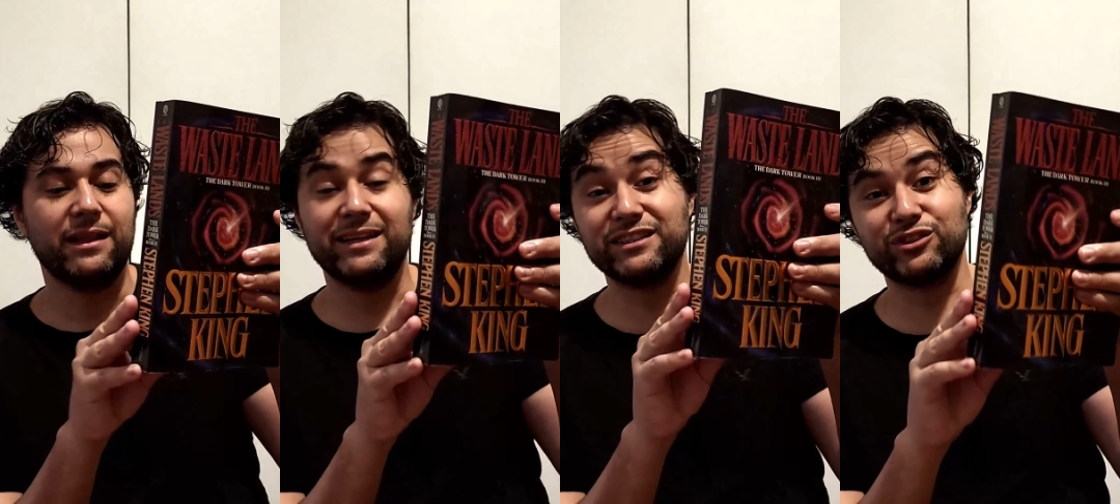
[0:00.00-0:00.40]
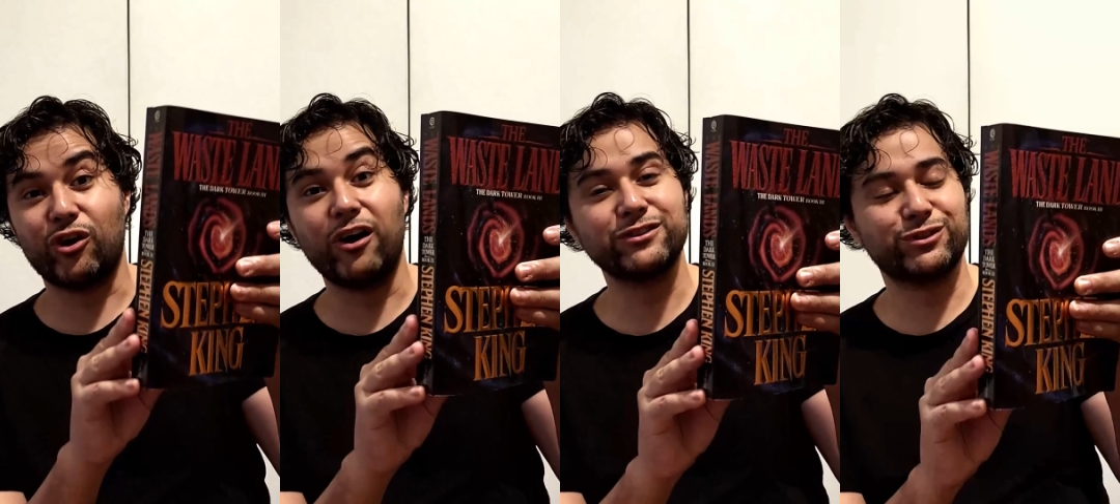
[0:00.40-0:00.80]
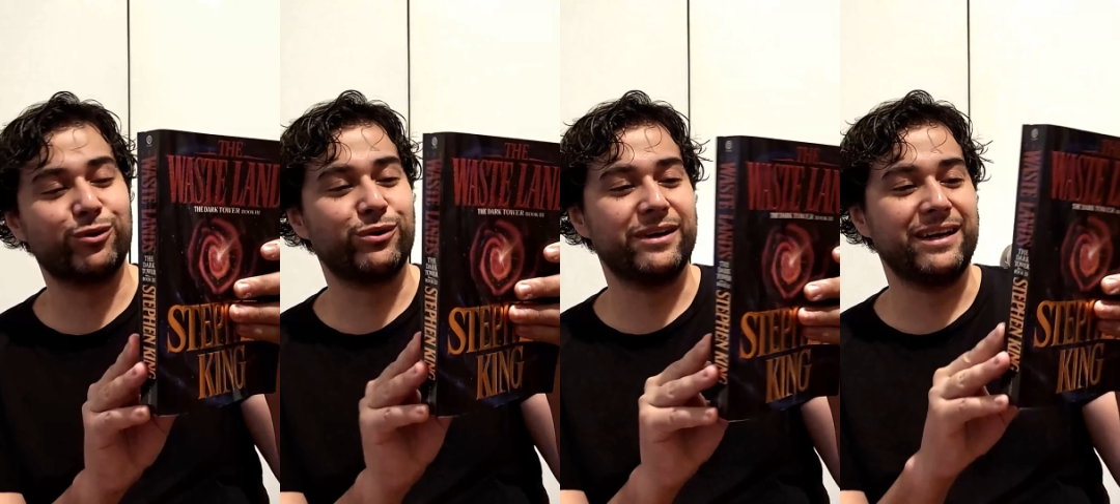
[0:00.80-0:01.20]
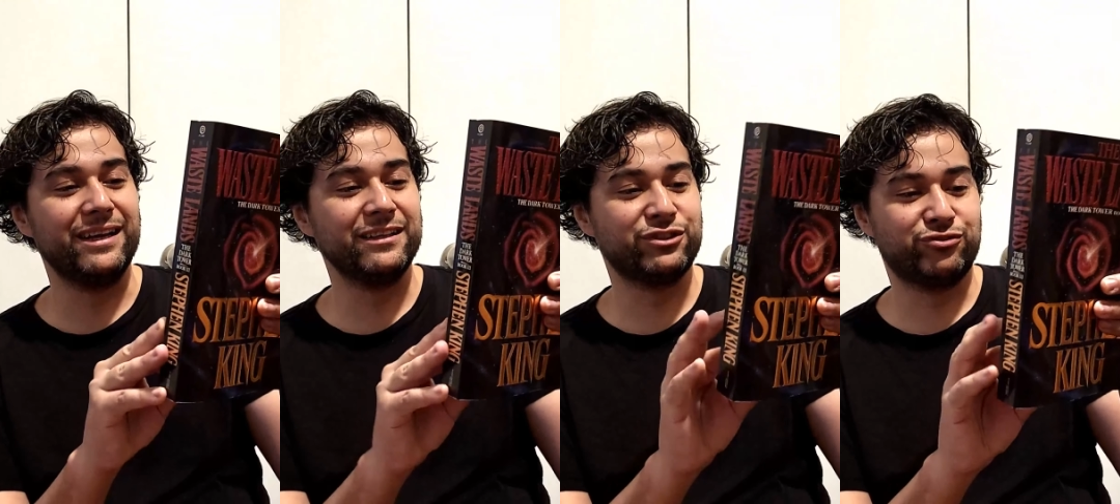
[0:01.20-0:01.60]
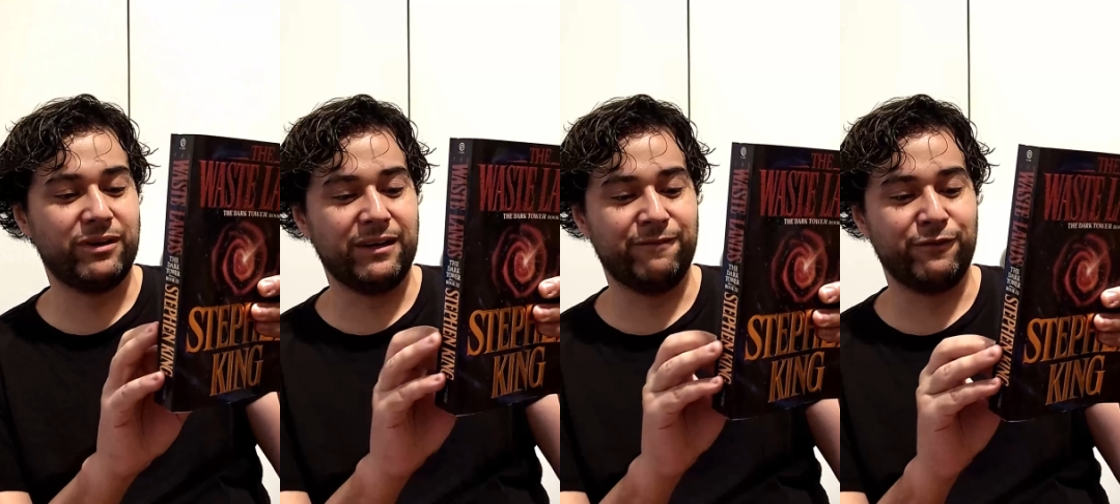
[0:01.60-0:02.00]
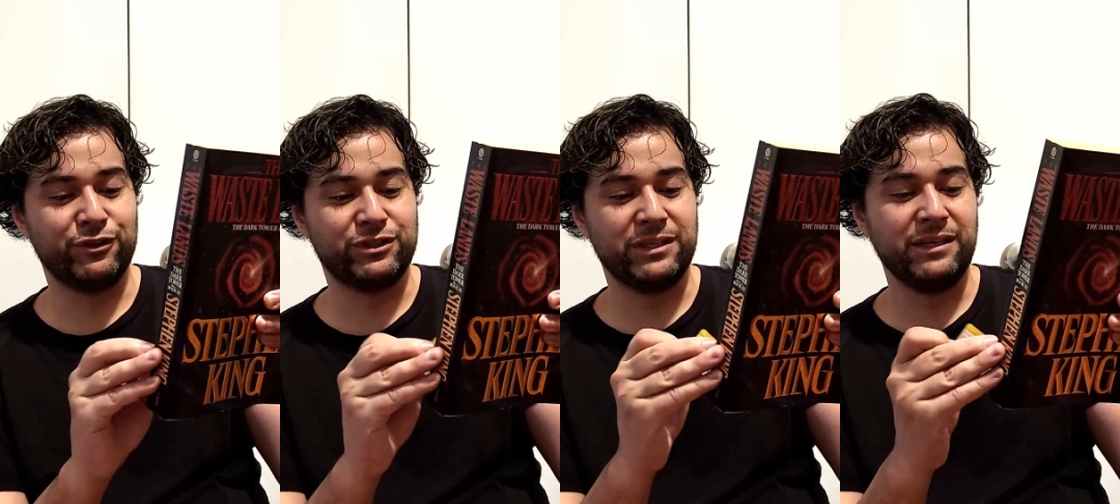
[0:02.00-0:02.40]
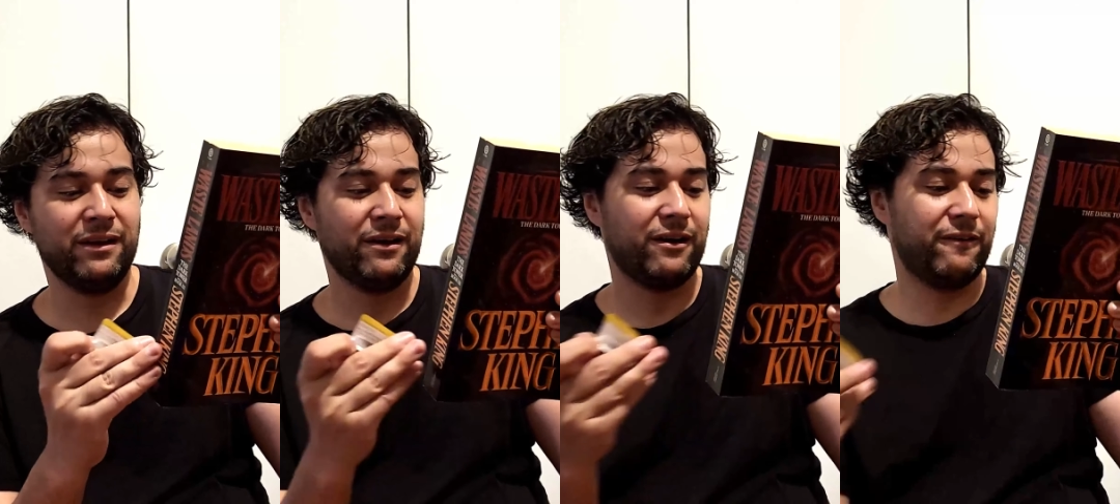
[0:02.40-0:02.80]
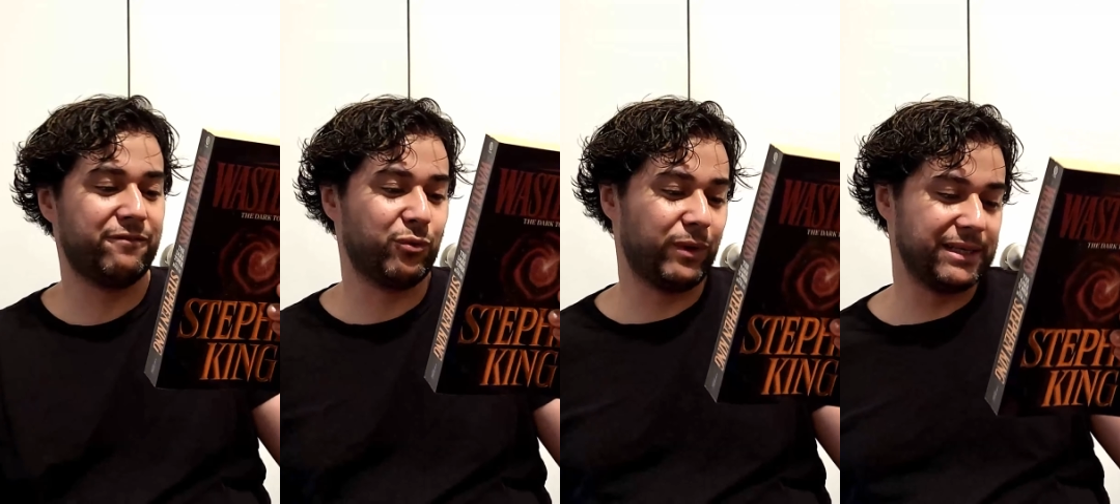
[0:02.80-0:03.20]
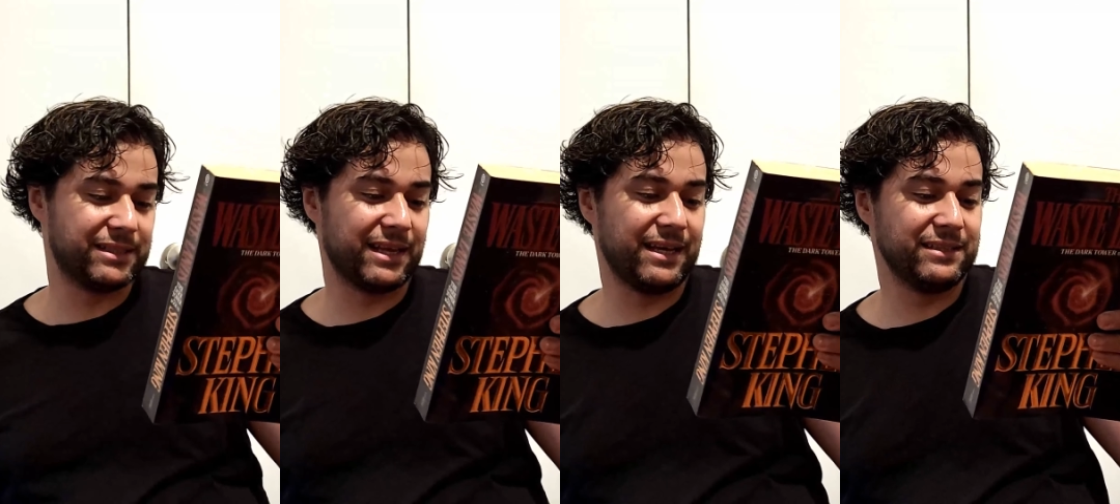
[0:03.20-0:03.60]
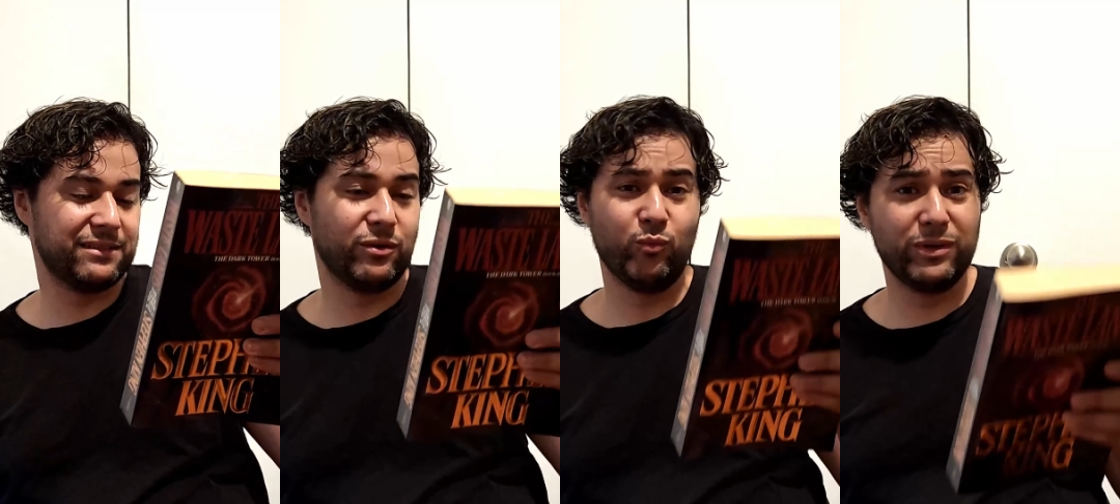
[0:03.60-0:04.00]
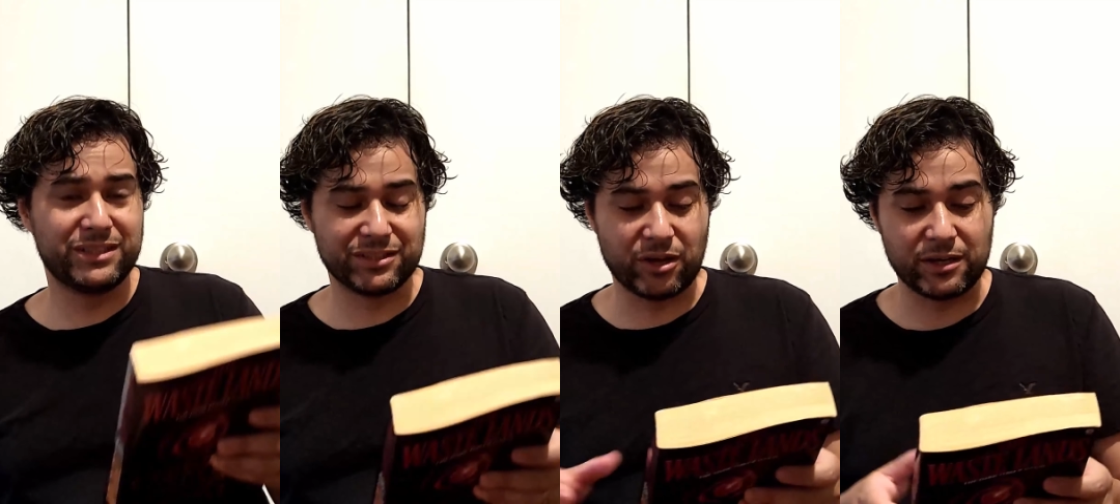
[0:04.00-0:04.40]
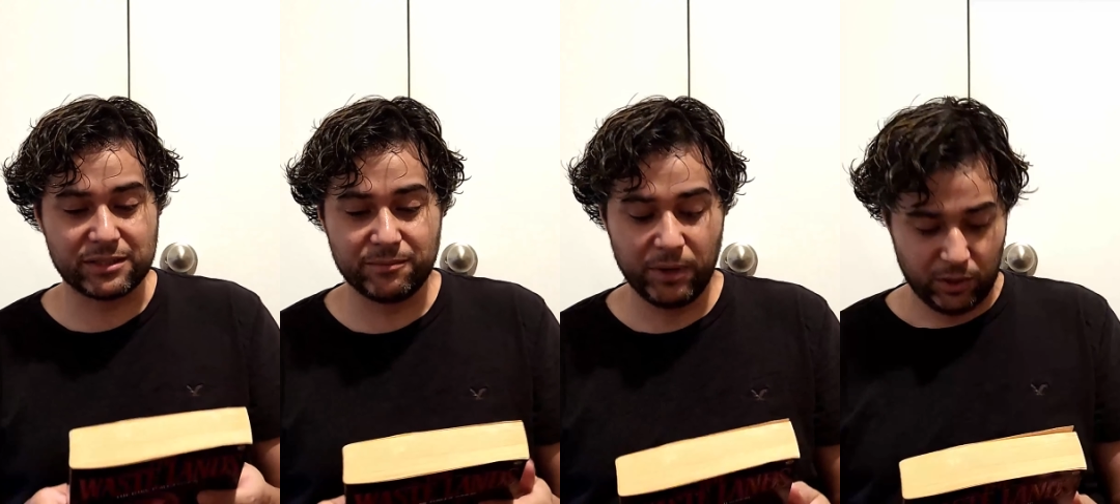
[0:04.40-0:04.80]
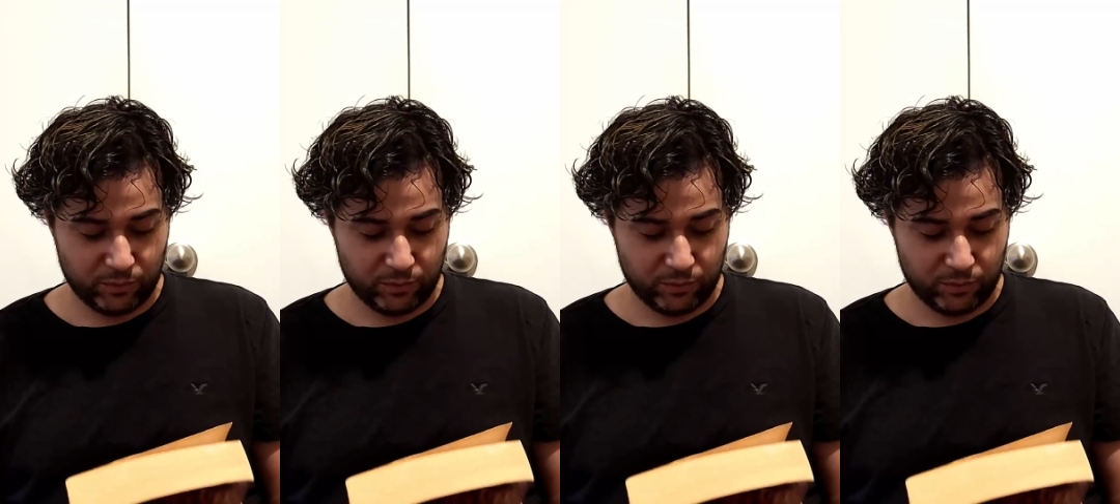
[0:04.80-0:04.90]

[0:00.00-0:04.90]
This is also an illustrated version of The Wastelands, which is awesome.